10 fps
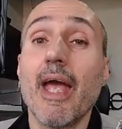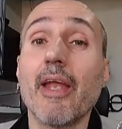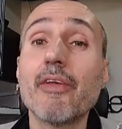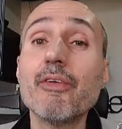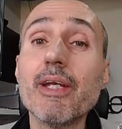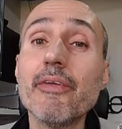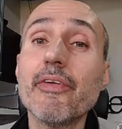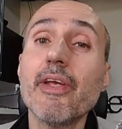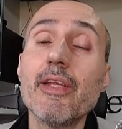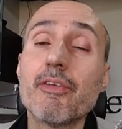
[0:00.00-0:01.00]
And as you can
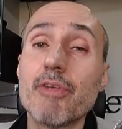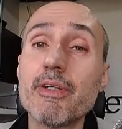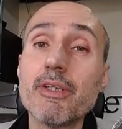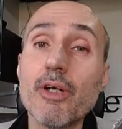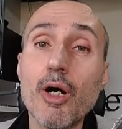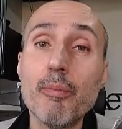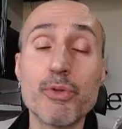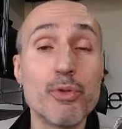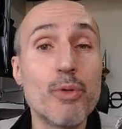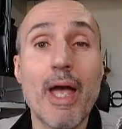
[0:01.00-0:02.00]
see in the very
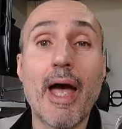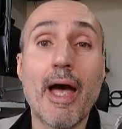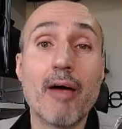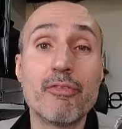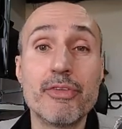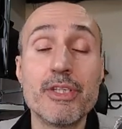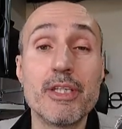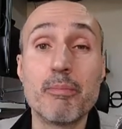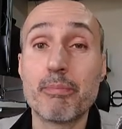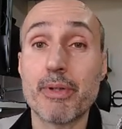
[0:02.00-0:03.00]
top, you have
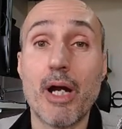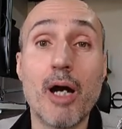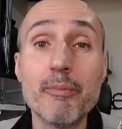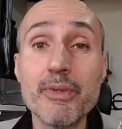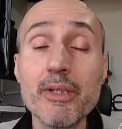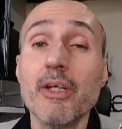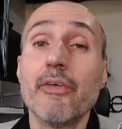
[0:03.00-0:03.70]
the prompt.